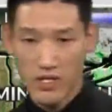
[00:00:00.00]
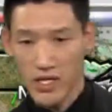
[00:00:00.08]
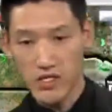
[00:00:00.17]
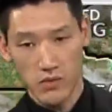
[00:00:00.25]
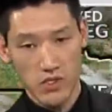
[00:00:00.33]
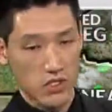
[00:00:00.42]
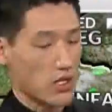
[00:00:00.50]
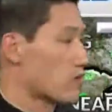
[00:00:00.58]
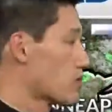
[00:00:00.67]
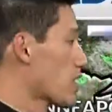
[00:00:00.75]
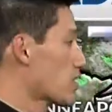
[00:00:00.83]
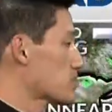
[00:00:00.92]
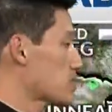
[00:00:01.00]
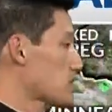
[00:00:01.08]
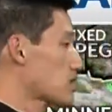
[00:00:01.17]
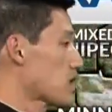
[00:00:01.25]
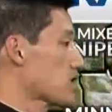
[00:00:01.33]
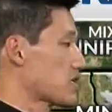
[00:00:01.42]
Great Lakes region, though, we are
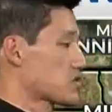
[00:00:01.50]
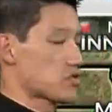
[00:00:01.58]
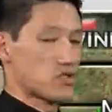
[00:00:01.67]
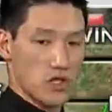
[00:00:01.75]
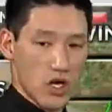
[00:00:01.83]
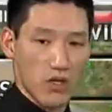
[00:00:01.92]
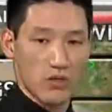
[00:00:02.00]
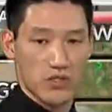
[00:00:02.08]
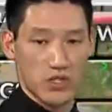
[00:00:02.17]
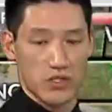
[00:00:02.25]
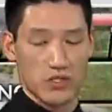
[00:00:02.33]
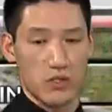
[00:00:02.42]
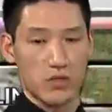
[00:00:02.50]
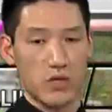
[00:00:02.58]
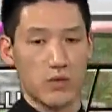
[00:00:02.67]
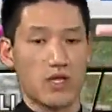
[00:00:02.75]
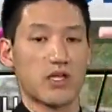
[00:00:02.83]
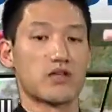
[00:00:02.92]
seeing a lot of that snow still associated with that.